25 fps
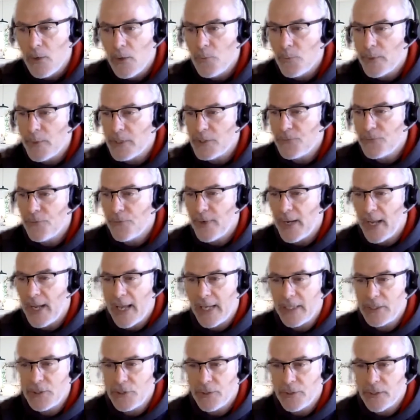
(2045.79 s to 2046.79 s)
Whereas for
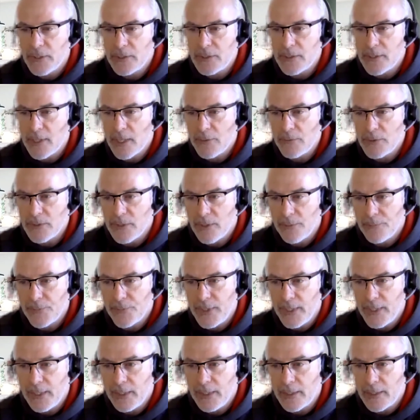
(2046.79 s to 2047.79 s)
Azure, it's now
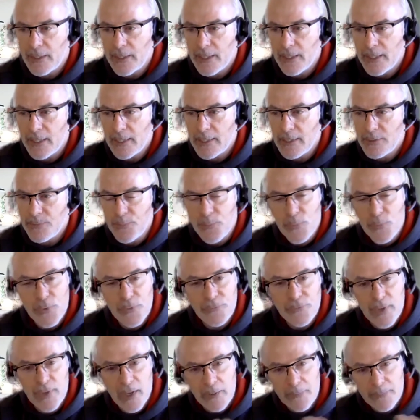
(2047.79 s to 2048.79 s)
something that has
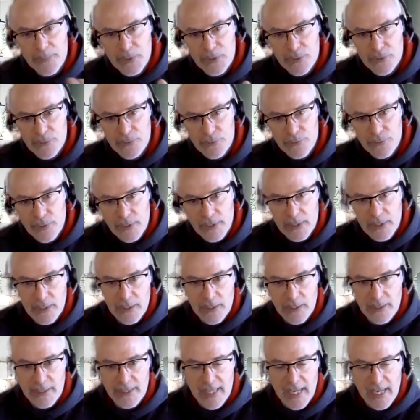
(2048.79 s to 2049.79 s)
moved up to
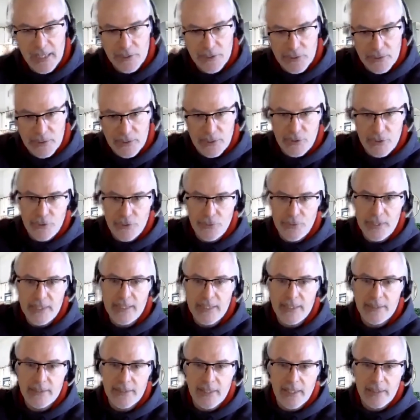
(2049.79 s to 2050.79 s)
the Azure
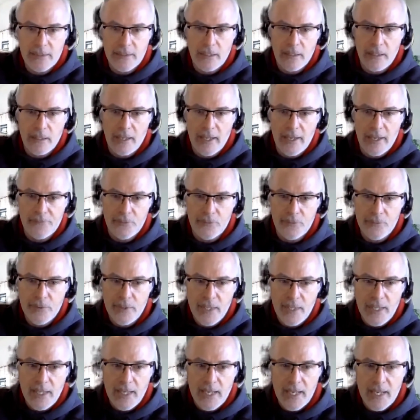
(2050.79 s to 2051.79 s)
Security Center level
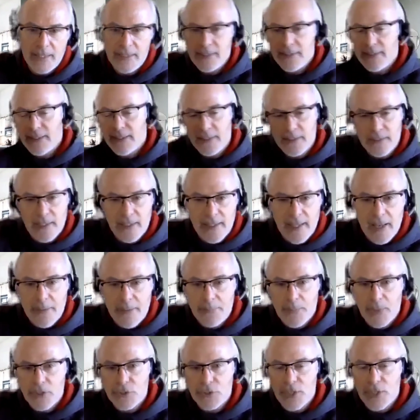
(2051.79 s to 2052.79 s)
and sits at that
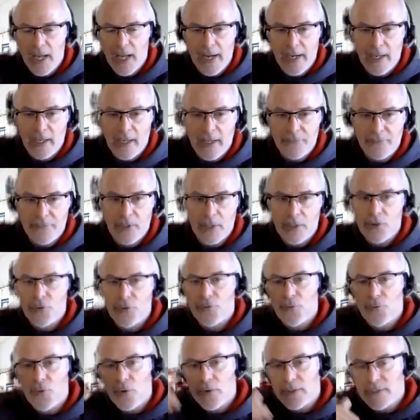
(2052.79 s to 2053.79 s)
much higher level
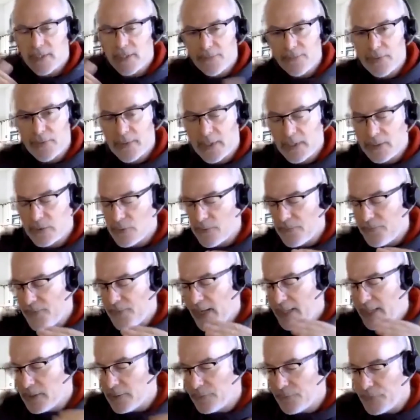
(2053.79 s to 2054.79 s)
across everything. So
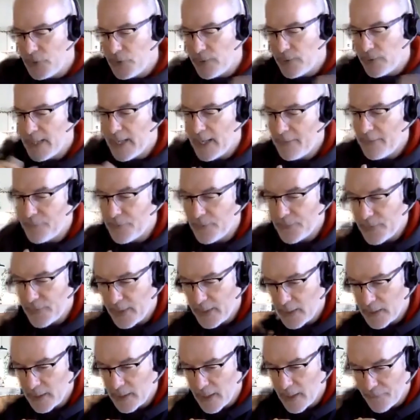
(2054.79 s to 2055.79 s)
effectively, you get
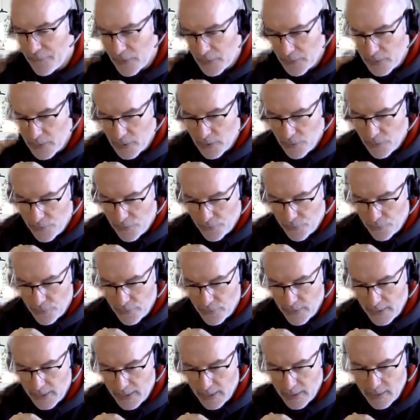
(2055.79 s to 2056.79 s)
everything covered through
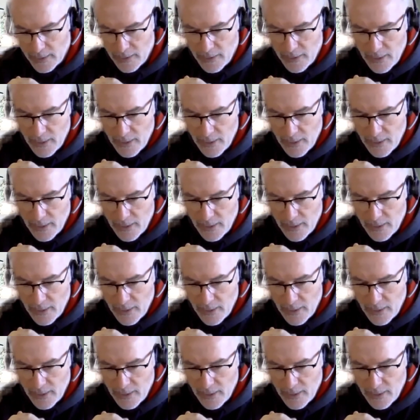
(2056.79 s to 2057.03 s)
there.